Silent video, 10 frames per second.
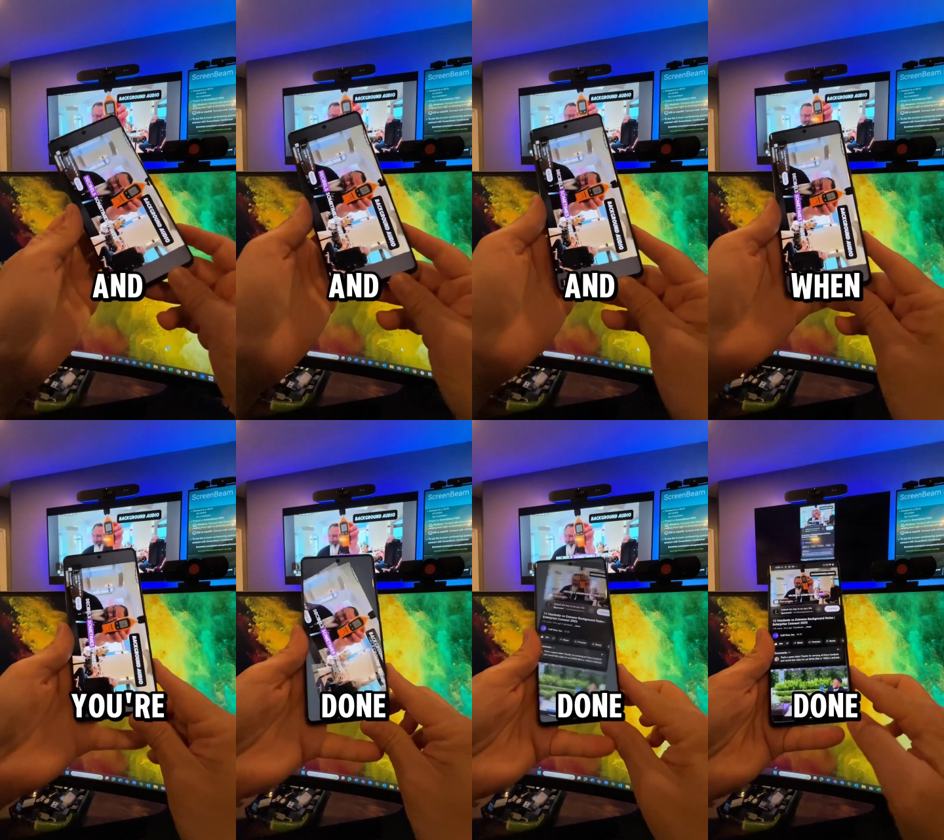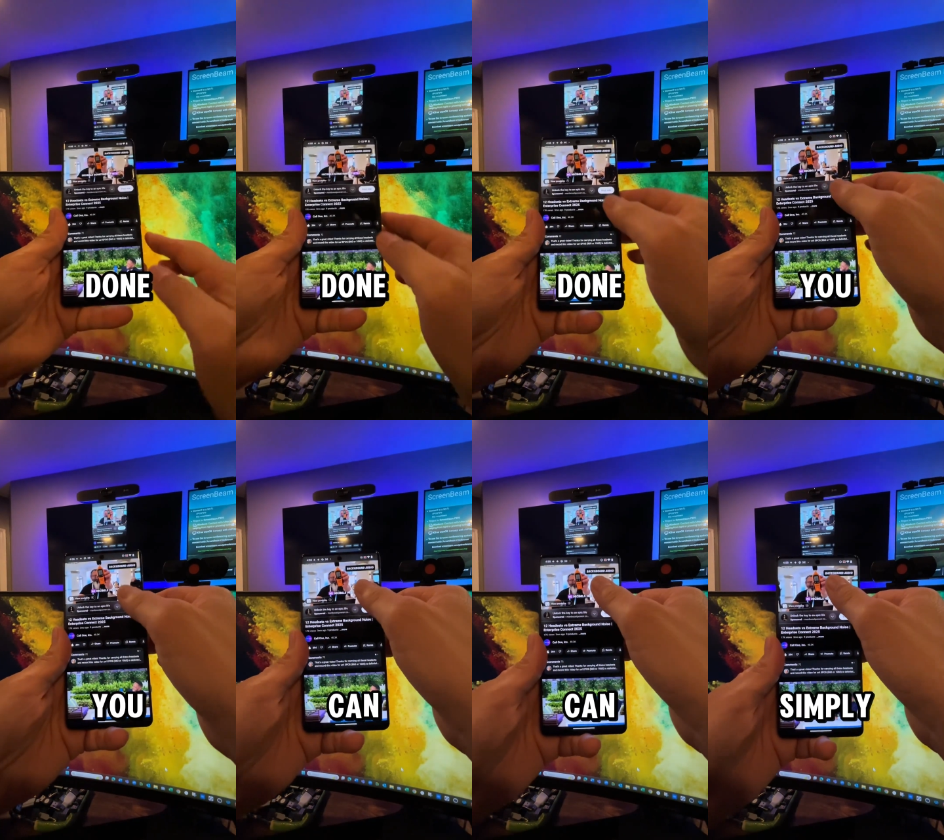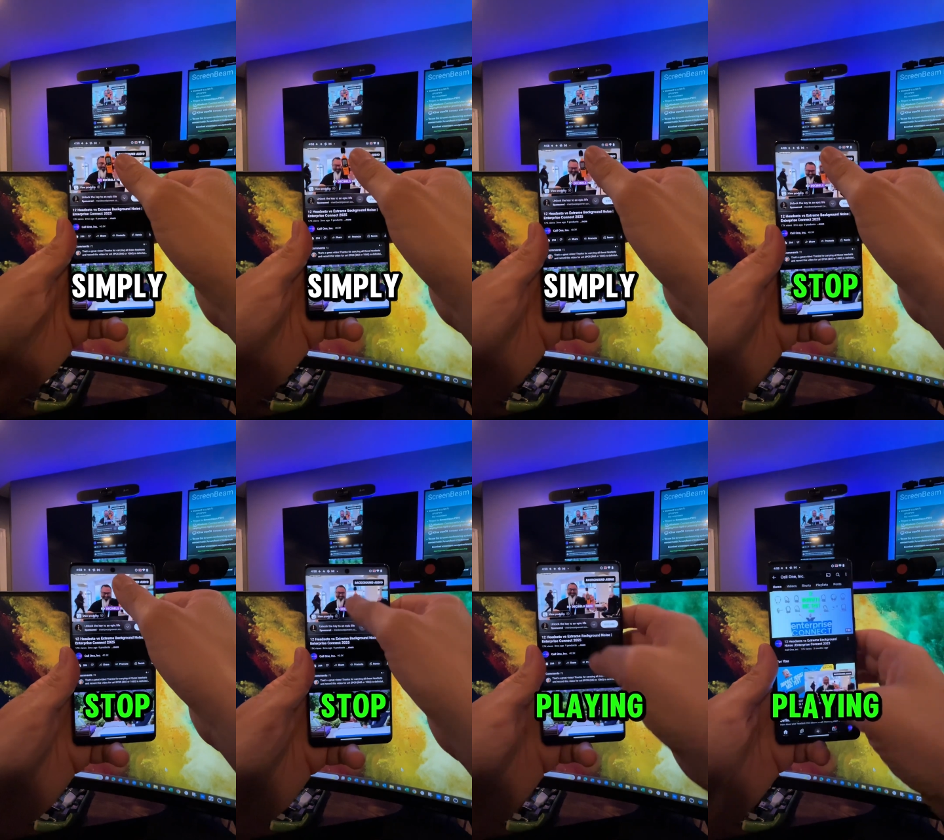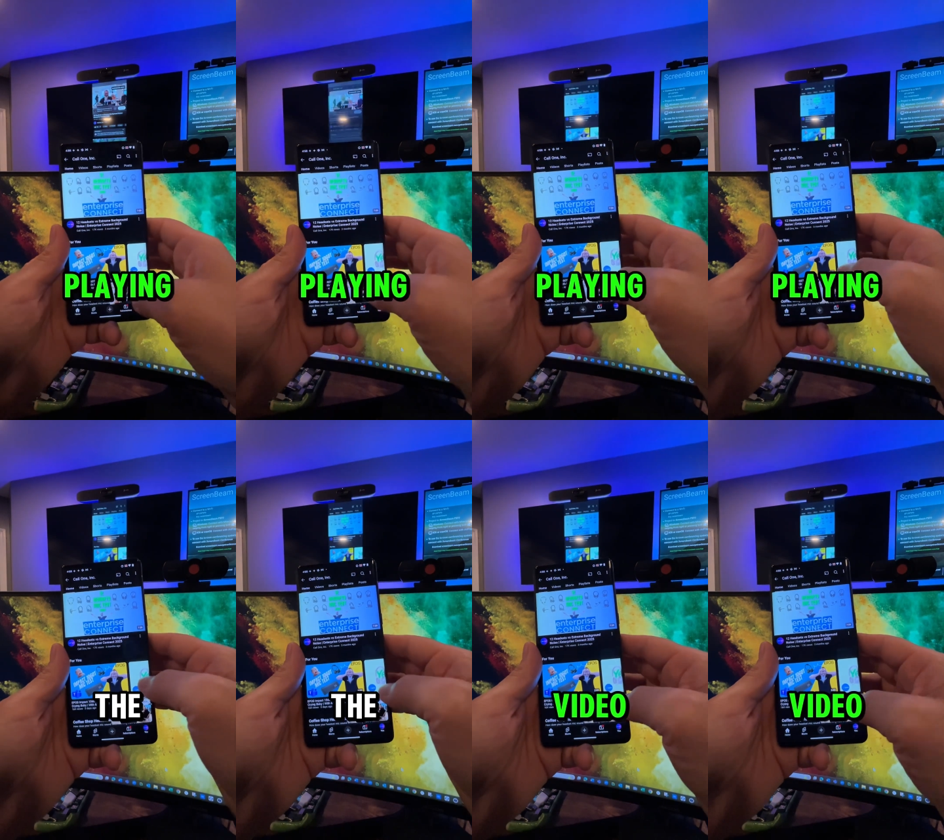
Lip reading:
Nobody's mouth can be seen.